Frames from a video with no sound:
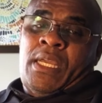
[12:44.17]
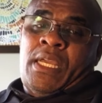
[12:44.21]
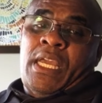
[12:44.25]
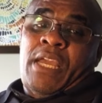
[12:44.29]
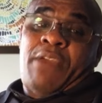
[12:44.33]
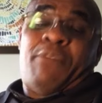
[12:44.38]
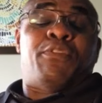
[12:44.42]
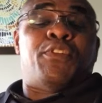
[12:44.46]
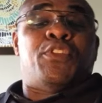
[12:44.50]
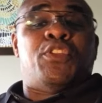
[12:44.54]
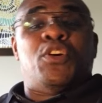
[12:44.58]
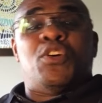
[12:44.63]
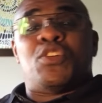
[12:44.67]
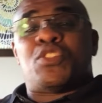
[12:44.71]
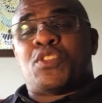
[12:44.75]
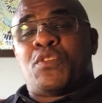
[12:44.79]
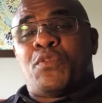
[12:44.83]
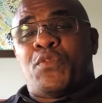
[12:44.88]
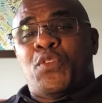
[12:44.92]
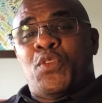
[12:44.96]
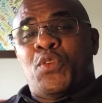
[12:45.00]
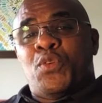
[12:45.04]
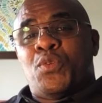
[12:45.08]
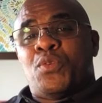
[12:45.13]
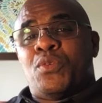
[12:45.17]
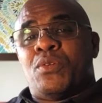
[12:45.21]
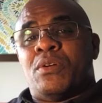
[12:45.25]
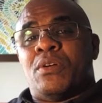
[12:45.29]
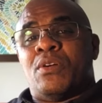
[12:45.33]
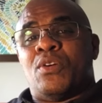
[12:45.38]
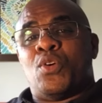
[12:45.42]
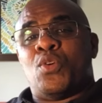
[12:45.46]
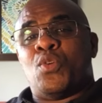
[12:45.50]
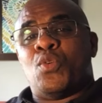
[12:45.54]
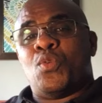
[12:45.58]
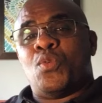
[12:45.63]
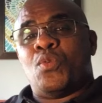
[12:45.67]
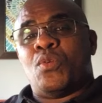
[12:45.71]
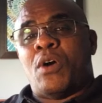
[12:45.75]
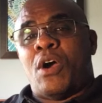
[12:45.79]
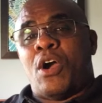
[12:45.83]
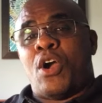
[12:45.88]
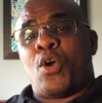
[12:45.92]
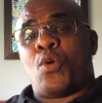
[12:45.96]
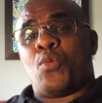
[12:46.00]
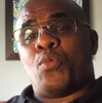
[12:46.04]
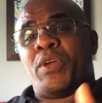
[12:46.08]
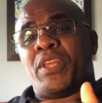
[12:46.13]
For those of you who
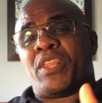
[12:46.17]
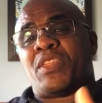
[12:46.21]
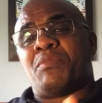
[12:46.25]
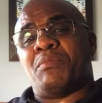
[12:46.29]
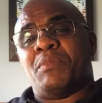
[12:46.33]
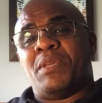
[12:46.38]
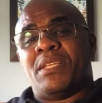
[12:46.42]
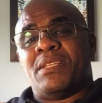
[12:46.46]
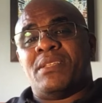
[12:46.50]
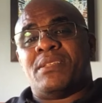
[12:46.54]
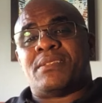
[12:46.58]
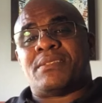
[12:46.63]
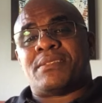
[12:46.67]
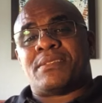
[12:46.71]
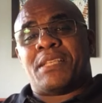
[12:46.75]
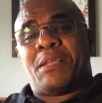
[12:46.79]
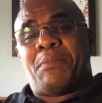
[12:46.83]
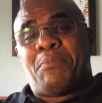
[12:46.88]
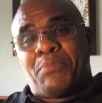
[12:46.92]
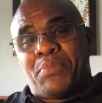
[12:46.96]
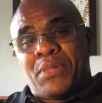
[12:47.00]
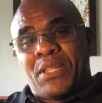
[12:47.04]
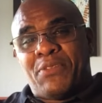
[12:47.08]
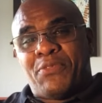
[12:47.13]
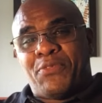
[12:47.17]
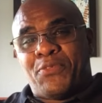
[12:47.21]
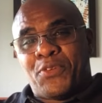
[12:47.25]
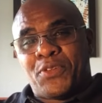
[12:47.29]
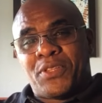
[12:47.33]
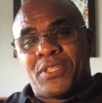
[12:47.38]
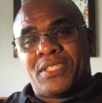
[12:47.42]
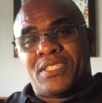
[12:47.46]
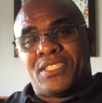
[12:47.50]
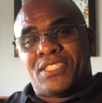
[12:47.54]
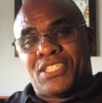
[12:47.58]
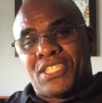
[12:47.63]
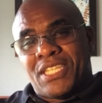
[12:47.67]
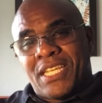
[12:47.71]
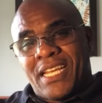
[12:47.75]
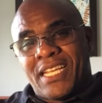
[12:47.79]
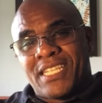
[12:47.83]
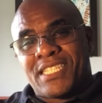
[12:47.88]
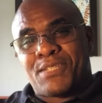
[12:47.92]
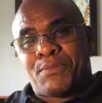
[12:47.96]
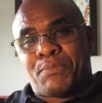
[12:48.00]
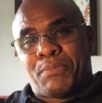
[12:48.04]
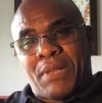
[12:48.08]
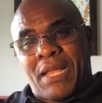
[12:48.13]
are with me simply for the
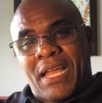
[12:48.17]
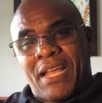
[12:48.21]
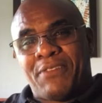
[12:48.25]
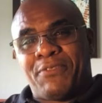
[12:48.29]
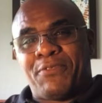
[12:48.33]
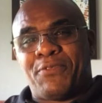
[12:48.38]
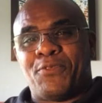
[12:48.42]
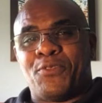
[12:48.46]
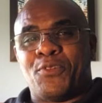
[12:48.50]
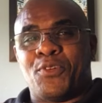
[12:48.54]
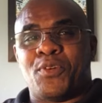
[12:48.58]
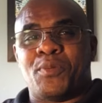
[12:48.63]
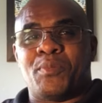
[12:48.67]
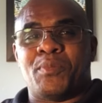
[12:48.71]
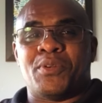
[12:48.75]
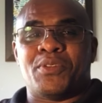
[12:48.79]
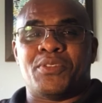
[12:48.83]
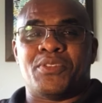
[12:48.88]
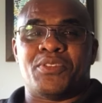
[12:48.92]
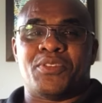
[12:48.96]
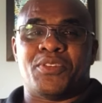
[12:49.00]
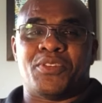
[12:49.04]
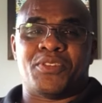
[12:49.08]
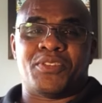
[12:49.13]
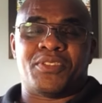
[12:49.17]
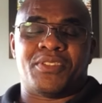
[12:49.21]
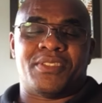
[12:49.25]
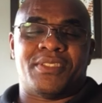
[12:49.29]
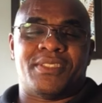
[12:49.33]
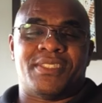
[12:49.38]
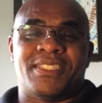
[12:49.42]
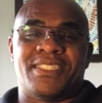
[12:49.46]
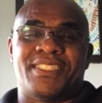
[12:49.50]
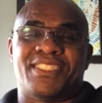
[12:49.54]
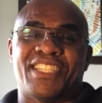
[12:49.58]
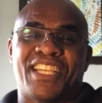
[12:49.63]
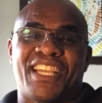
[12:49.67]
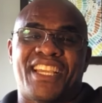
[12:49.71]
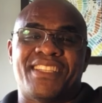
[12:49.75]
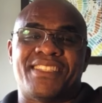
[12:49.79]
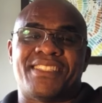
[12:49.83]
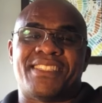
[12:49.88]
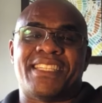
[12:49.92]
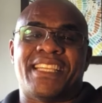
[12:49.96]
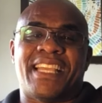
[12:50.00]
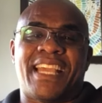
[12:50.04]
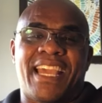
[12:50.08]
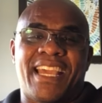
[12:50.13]
GS platform, or the
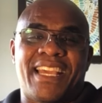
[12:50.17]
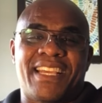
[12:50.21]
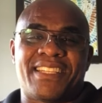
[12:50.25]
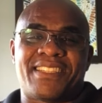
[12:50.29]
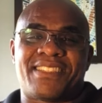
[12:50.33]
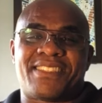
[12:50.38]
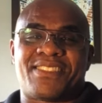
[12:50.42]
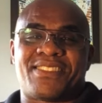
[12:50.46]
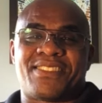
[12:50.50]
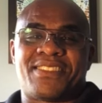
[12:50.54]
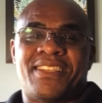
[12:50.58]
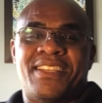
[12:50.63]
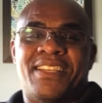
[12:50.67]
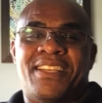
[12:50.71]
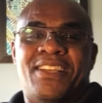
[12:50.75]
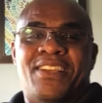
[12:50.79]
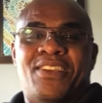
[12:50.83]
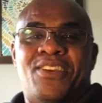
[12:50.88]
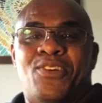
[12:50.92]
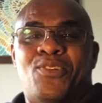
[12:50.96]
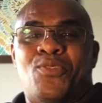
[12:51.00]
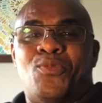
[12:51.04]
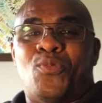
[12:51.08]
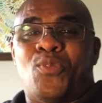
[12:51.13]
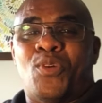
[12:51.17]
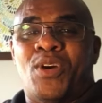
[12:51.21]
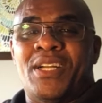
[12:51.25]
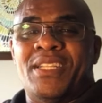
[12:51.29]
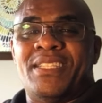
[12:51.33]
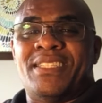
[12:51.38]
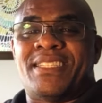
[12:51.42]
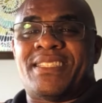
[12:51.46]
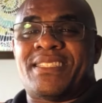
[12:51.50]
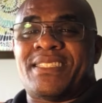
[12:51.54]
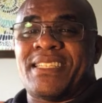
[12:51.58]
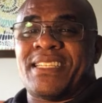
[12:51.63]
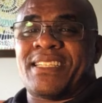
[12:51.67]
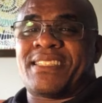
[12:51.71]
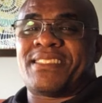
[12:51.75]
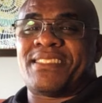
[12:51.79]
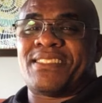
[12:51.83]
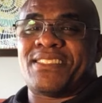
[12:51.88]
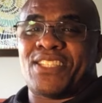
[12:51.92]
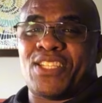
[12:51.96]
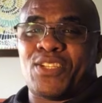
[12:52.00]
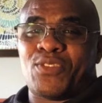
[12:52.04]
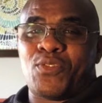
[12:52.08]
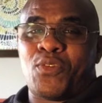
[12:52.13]
JZS
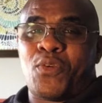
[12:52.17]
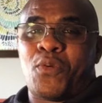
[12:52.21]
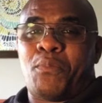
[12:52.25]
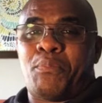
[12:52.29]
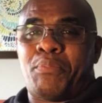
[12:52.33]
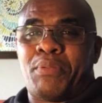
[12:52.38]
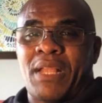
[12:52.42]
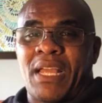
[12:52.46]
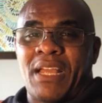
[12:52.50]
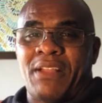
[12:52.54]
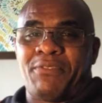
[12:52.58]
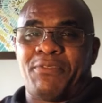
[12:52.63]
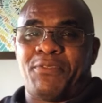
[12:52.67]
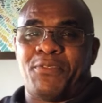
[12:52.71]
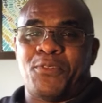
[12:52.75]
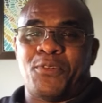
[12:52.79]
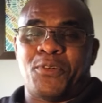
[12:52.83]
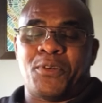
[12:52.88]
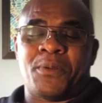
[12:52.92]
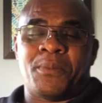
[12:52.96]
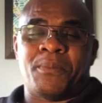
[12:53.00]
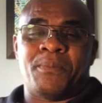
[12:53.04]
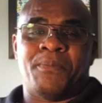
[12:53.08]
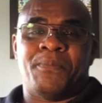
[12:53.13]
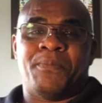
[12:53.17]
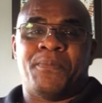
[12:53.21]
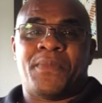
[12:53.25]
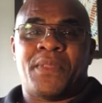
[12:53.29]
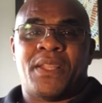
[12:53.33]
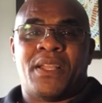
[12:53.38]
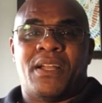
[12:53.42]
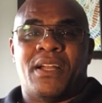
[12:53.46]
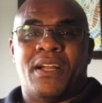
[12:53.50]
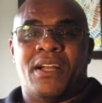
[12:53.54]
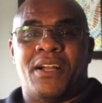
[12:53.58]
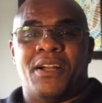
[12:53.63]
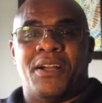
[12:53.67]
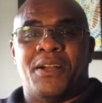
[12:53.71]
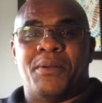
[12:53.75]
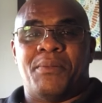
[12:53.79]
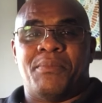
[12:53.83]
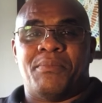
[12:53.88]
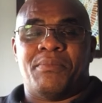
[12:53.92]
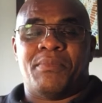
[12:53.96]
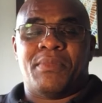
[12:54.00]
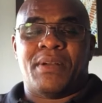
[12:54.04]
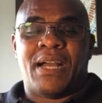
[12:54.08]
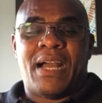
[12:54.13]
160 platform,
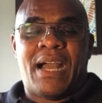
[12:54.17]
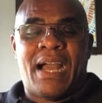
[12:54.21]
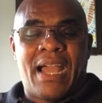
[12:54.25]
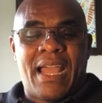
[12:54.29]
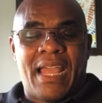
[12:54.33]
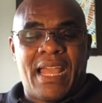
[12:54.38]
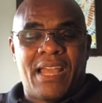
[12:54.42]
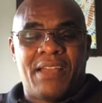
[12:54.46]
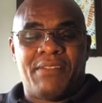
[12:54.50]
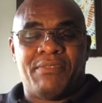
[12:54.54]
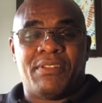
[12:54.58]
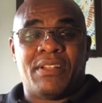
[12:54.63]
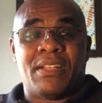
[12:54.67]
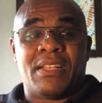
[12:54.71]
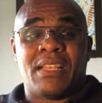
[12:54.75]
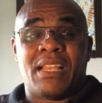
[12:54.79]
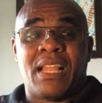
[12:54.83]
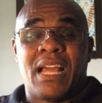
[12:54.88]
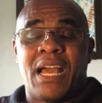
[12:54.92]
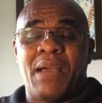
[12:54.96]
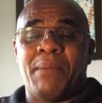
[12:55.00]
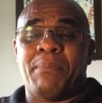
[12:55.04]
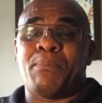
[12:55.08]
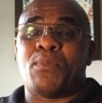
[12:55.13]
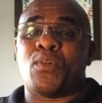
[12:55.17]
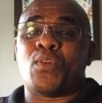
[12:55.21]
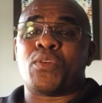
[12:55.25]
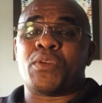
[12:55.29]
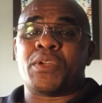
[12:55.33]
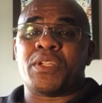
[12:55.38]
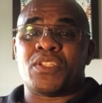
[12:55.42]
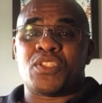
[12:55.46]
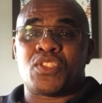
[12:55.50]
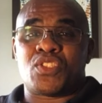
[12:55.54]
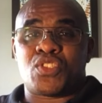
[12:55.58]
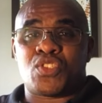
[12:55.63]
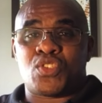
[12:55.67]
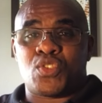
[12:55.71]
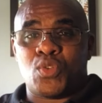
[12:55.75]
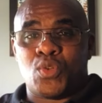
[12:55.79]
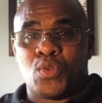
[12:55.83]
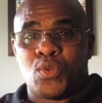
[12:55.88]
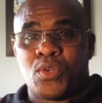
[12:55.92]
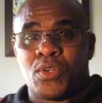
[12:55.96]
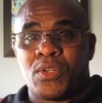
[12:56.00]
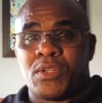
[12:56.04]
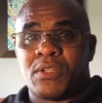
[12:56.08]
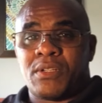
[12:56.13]
I have a lot more in
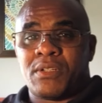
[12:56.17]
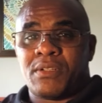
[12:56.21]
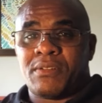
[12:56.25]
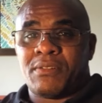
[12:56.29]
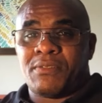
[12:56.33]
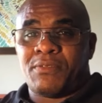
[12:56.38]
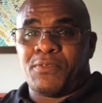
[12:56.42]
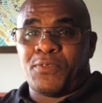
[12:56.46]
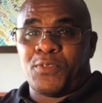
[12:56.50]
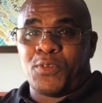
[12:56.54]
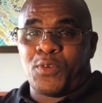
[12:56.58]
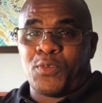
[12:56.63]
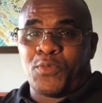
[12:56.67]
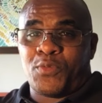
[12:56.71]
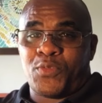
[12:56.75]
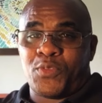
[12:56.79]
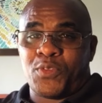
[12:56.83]
store for